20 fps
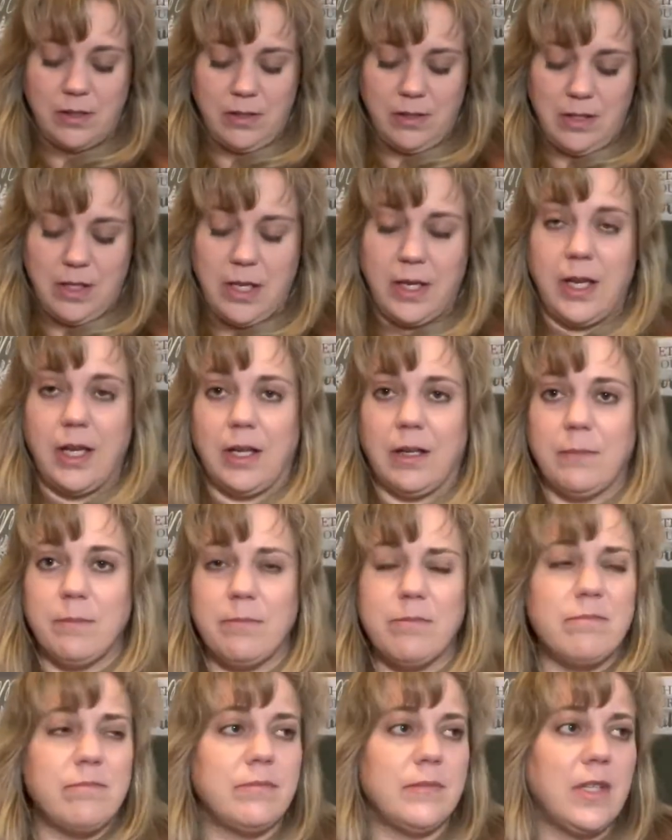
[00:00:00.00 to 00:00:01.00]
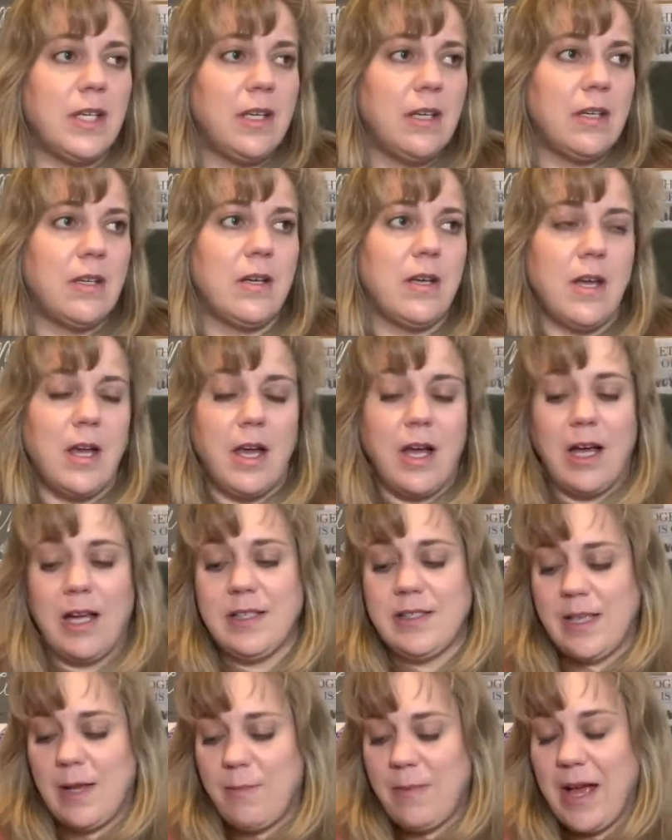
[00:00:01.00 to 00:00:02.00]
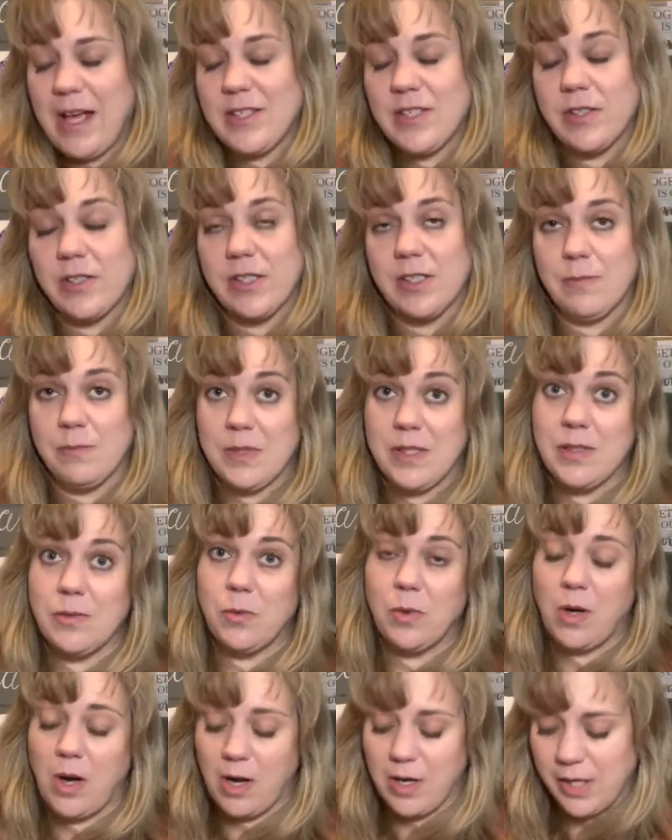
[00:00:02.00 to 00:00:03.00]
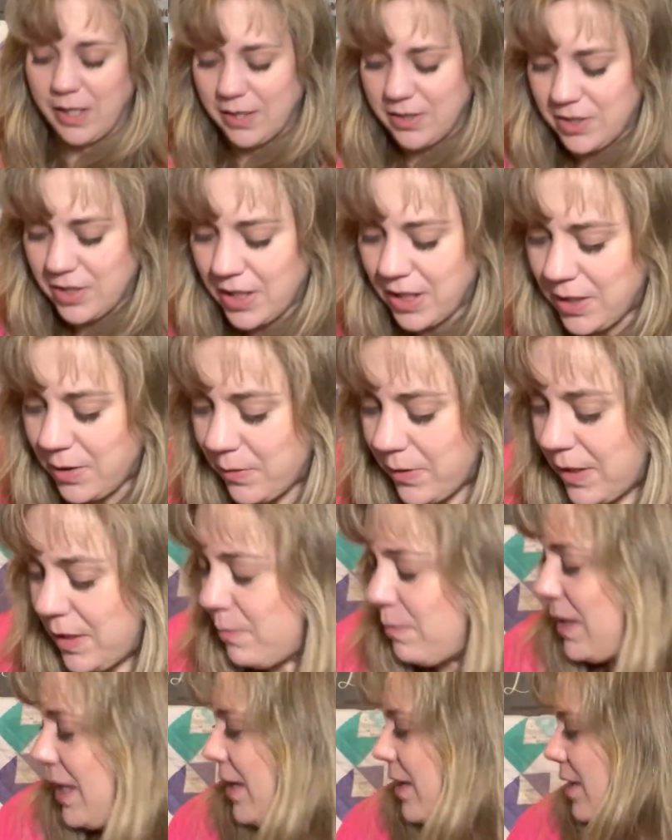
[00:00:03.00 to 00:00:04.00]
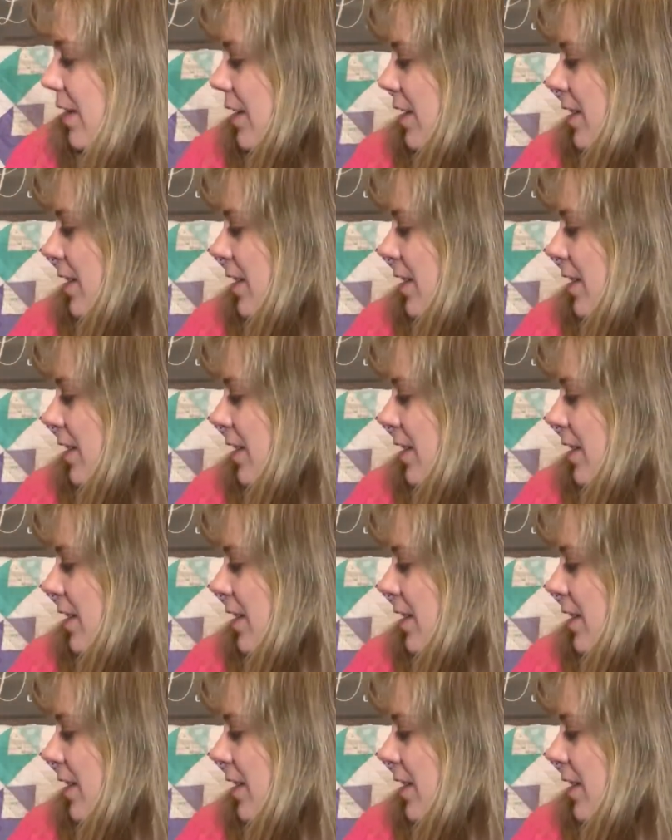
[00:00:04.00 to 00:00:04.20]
again, I say past Christmas and we're already in January, but,